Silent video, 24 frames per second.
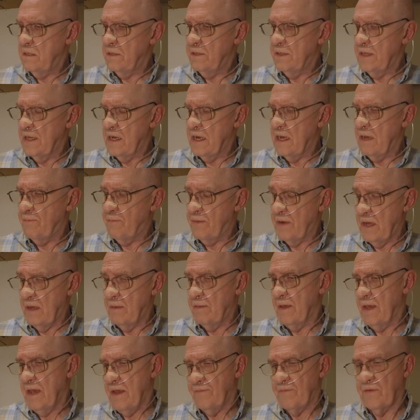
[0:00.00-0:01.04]
Then I'll
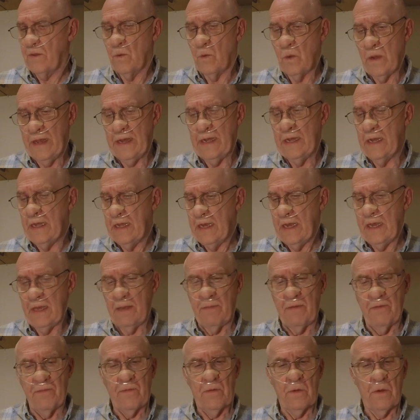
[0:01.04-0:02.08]
probably have to wait a day
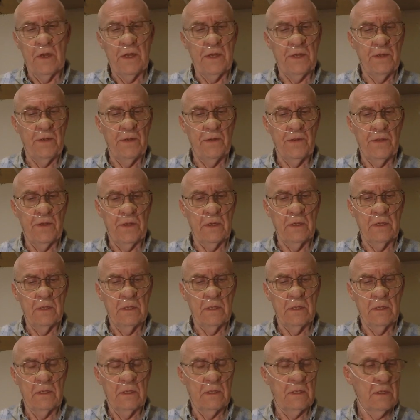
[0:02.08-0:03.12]
before I do
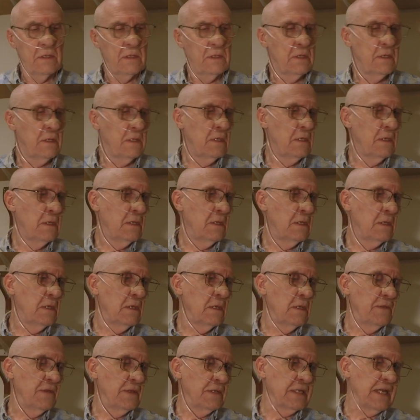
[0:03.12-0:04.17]

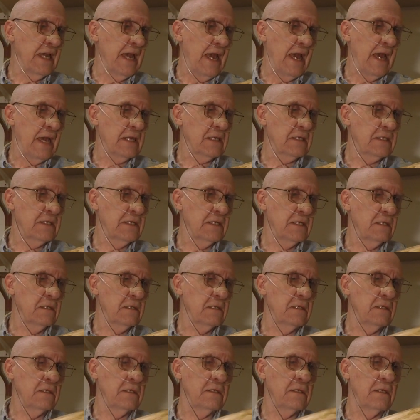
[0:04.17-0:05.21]
the tacks.
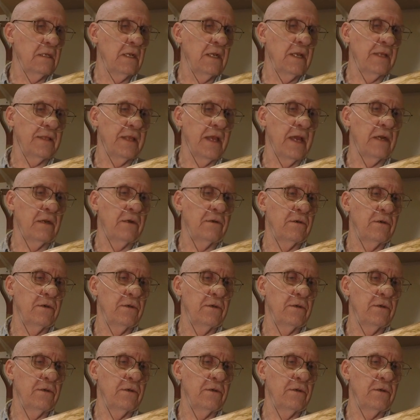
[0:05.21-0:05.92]
I'll let that